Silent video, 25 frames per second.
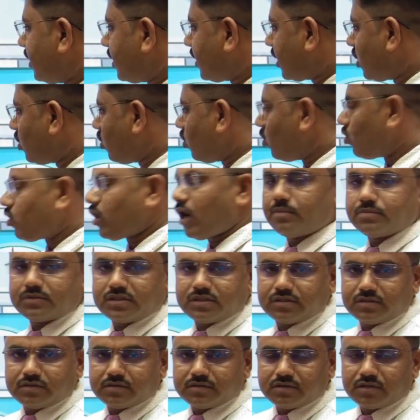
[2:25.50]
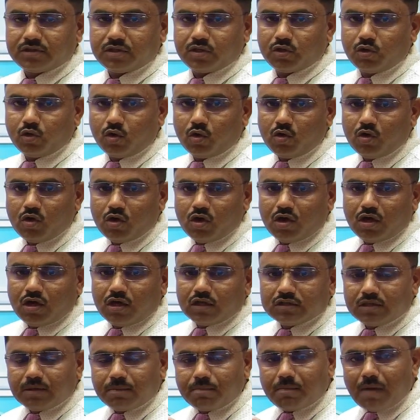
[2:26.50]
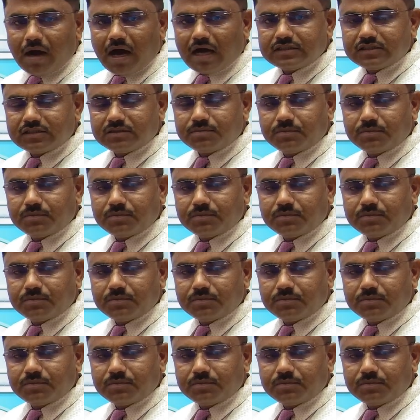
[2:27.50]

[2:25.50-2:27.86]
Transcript: kilograms. The mass